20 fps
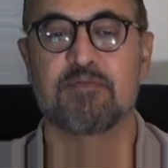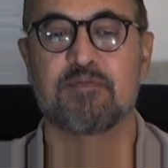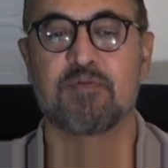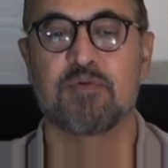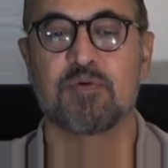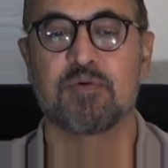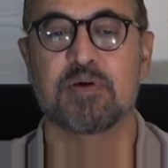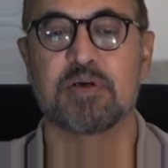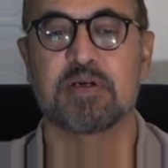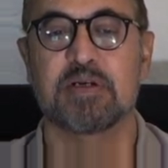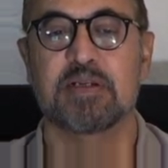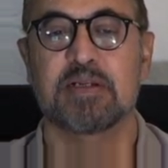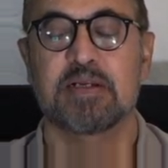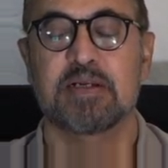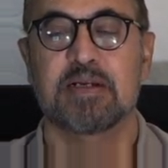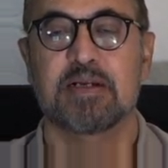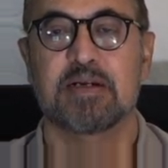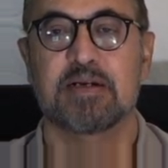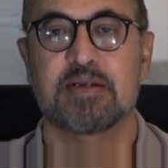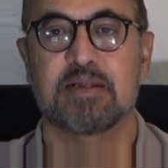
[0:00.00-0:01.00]
fluid,
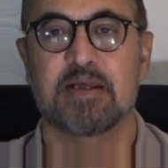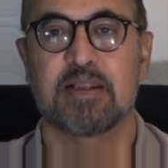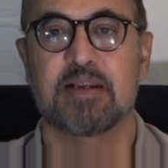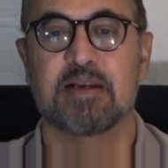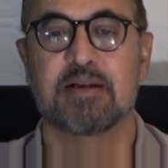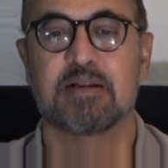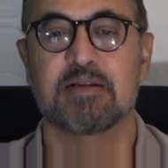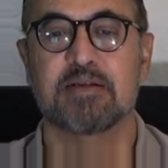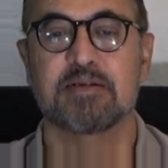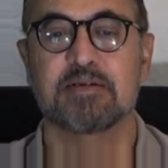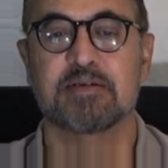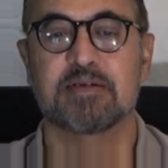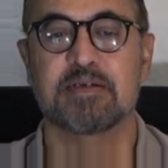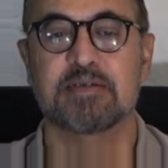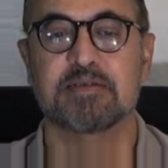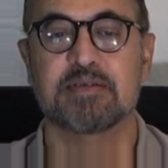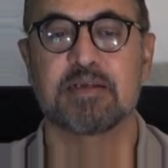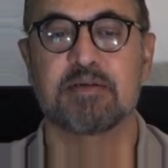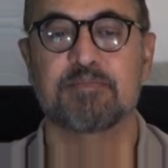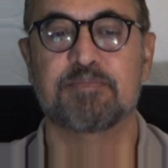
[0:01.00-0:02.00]
directly
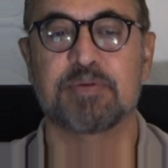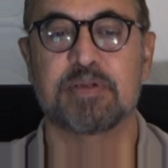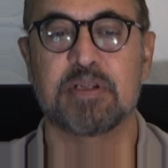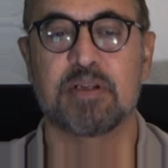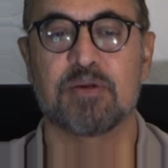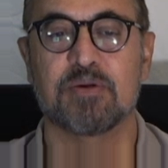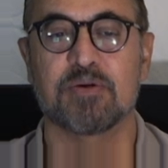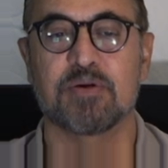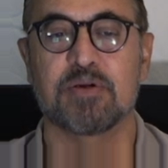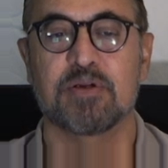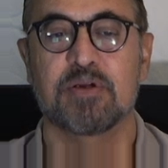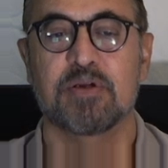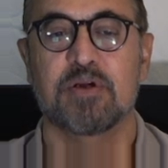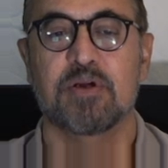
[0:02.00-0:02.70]
increasing preload.